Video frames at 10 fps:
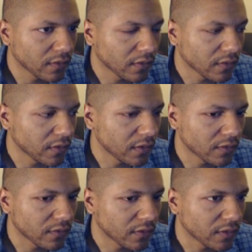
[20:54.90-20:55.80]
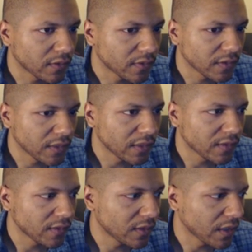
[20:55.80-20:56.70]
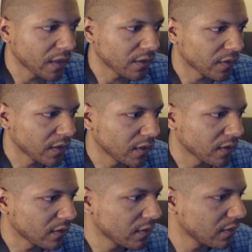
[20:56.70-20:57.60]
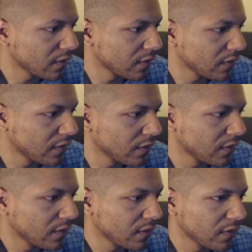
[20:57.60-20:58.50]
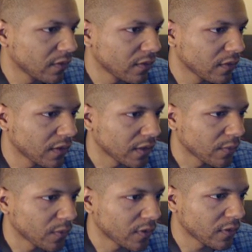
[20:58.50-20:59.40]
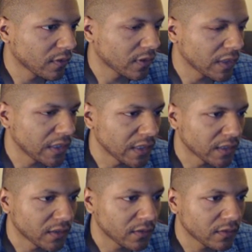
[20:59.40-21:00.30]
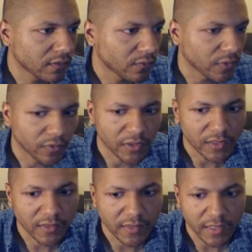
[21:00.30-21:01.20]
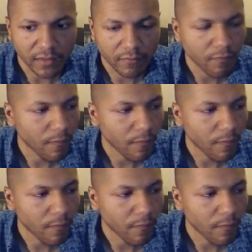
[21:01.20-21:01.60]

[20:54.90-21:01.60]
And here is is in air again. That one, get it. We don't need to set it